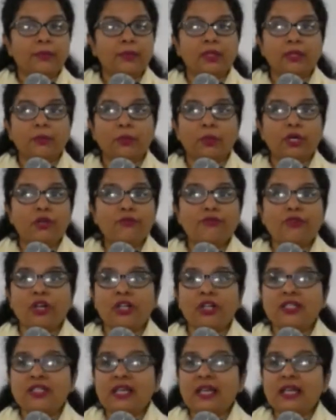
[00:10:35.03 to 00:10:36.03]
the word of
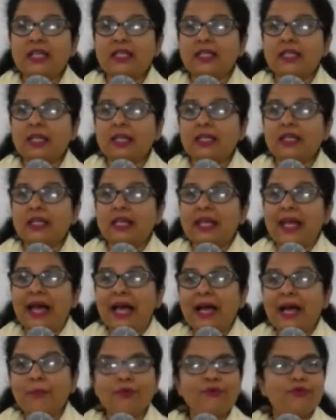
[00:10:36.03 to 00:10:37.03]
god says that the
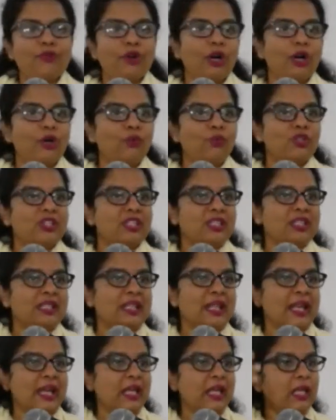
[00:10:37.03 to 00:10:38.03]
lamb of god was
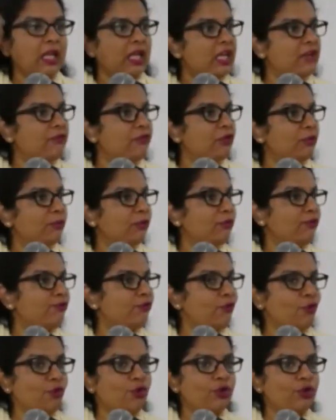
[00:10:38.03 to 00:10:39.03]
slain even
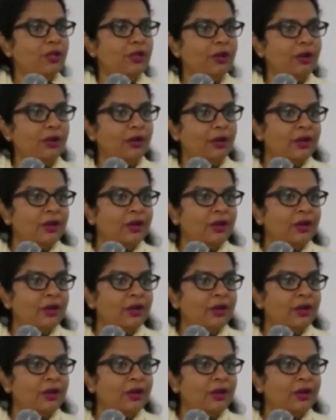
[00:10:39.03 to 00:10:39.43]
before the